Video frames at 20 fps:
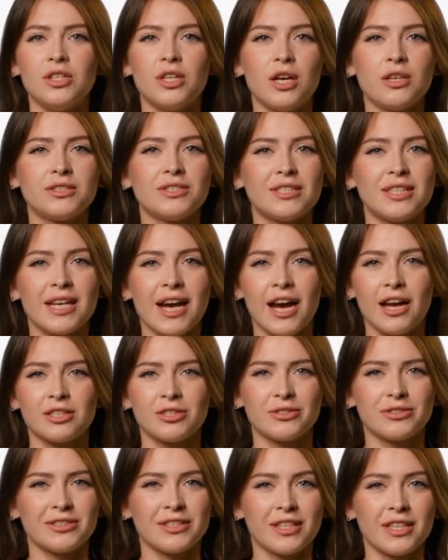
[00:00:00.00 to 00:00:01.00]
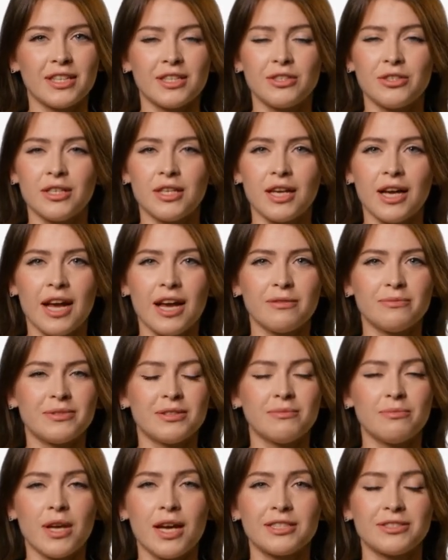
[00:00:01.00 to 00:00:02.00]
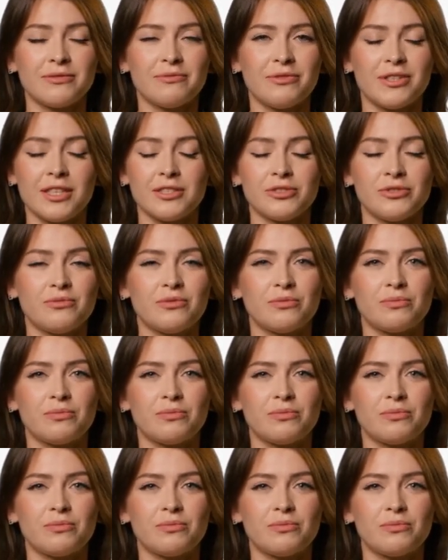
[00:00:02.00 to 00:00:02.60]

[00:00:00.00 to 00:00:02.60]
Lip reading: costing accuracy, and responsiveness